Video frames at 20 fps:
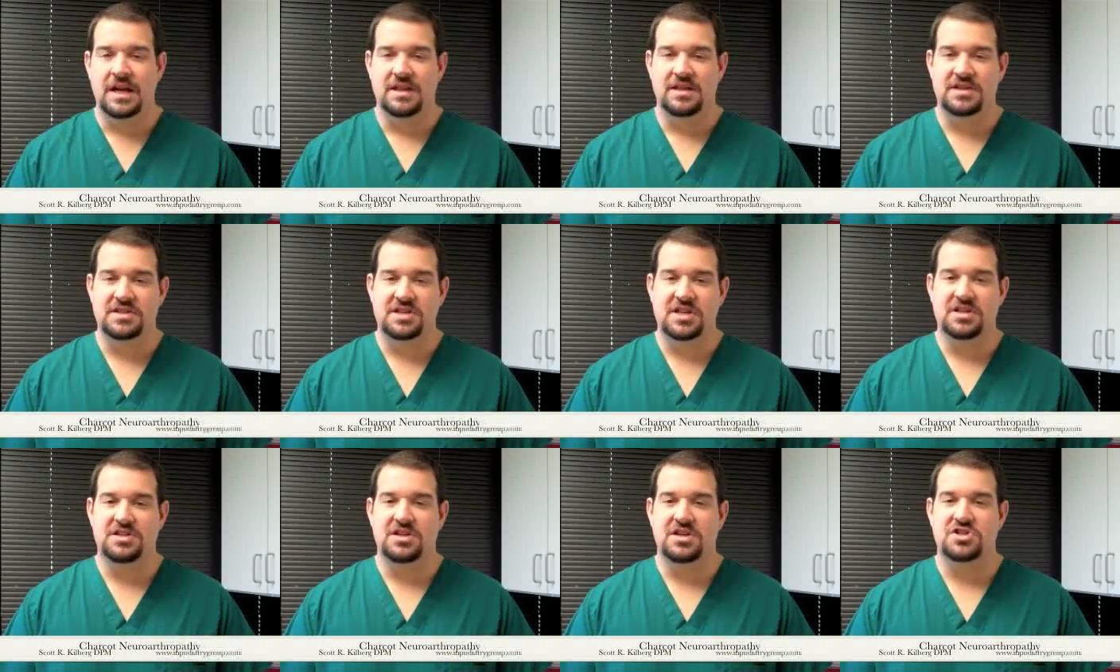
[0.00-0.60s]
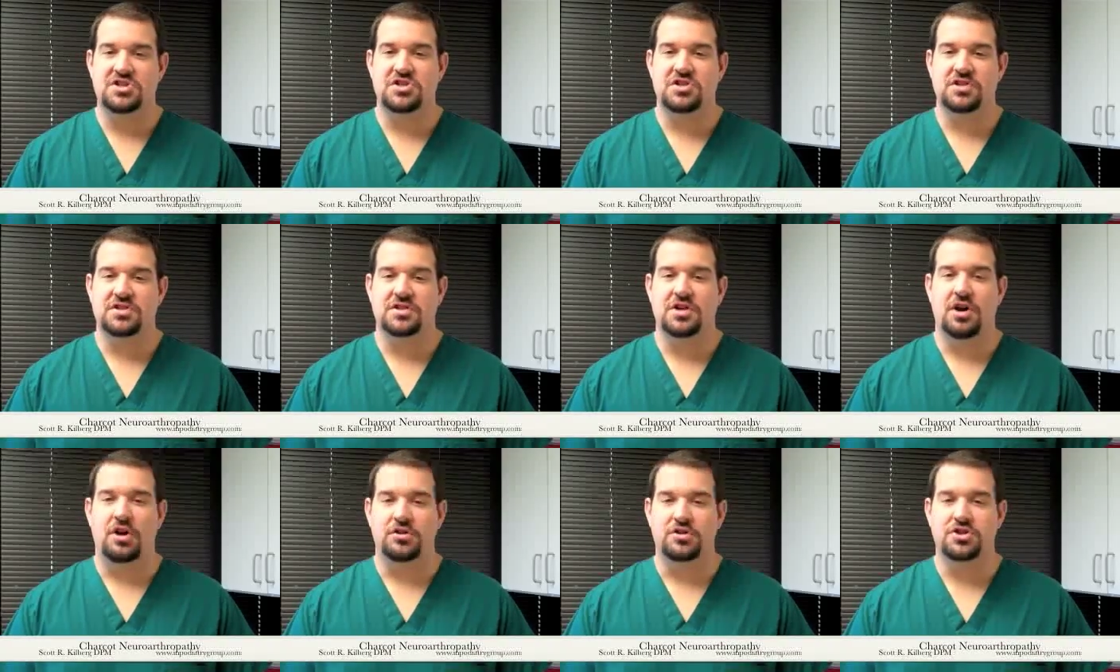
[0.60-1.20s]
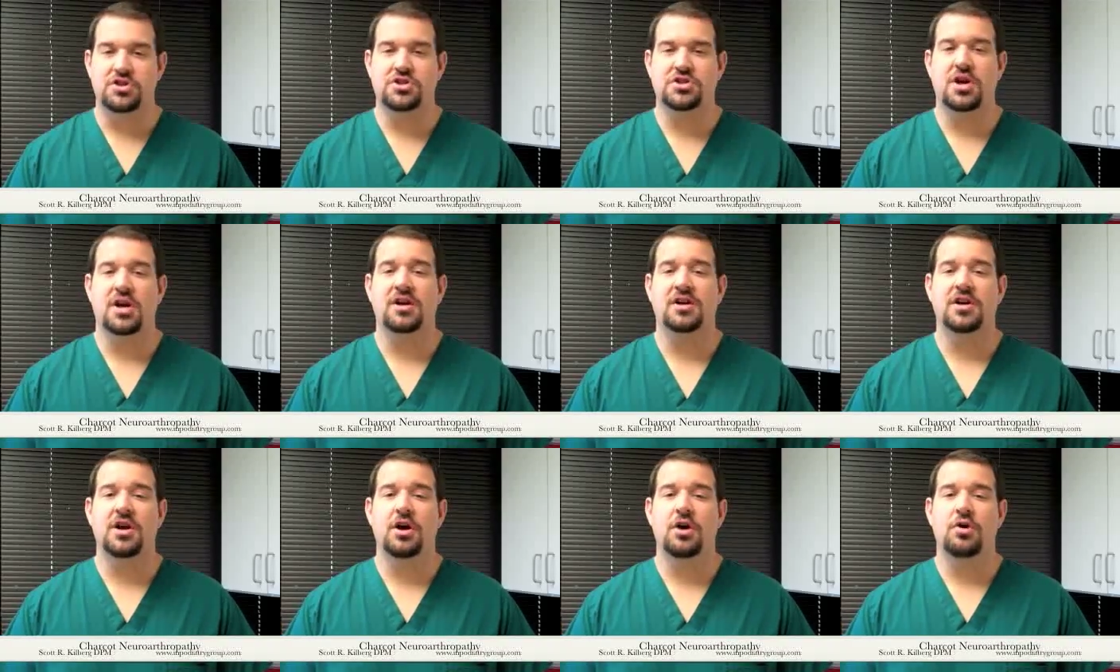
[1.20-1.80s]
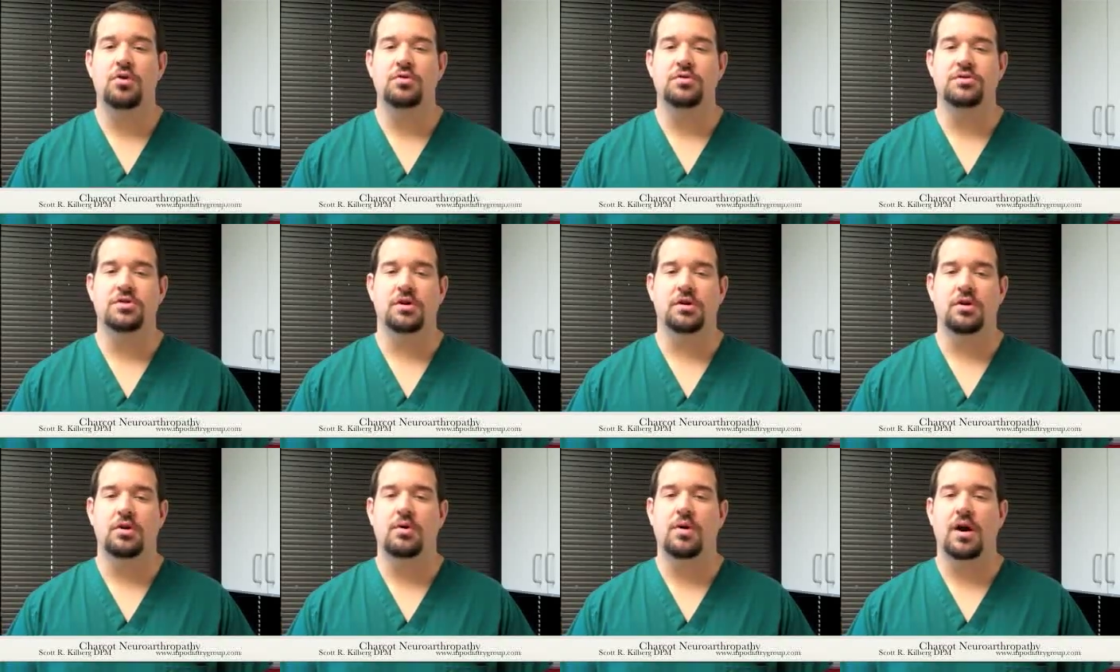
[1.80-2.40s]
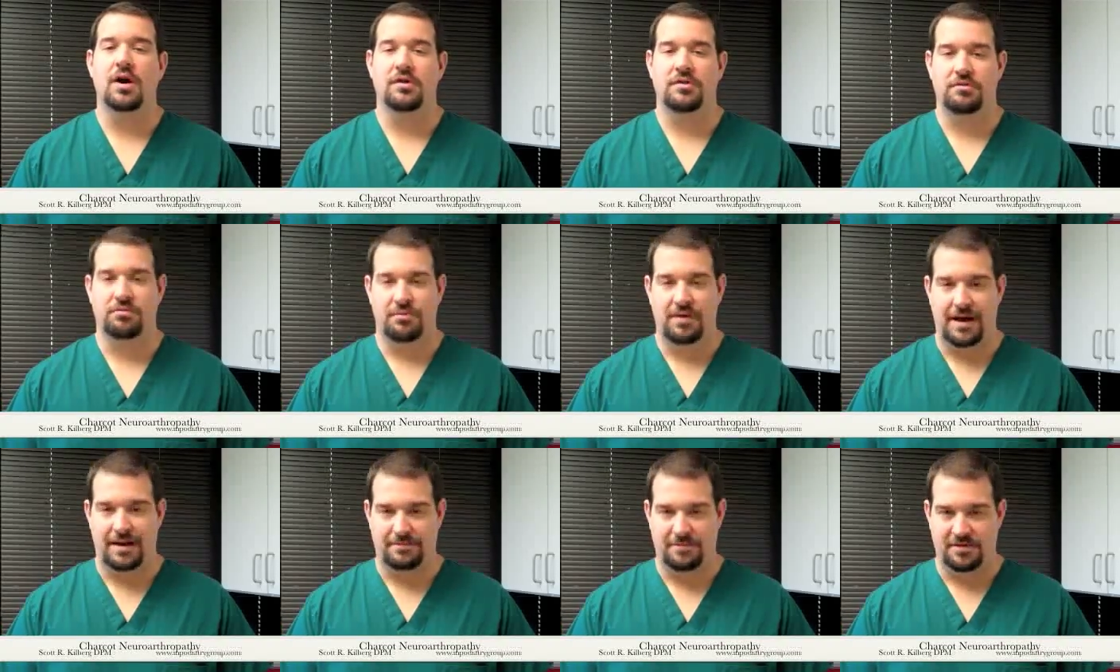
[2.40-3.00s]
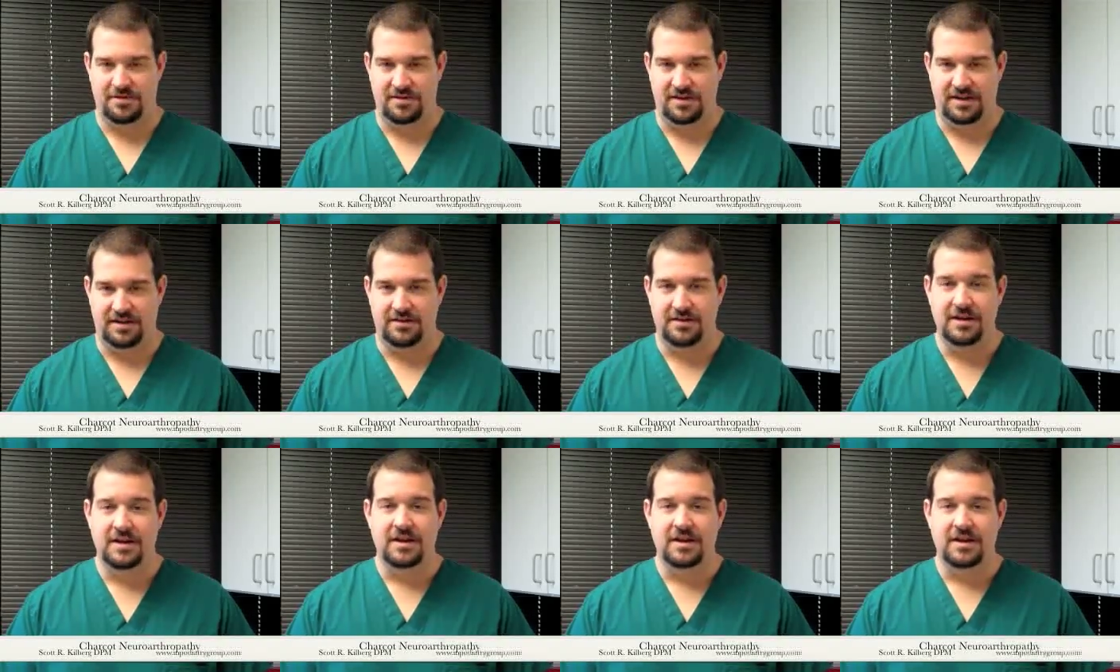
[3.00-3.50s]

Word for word: This condition is called Charcot Neuroarthropathy.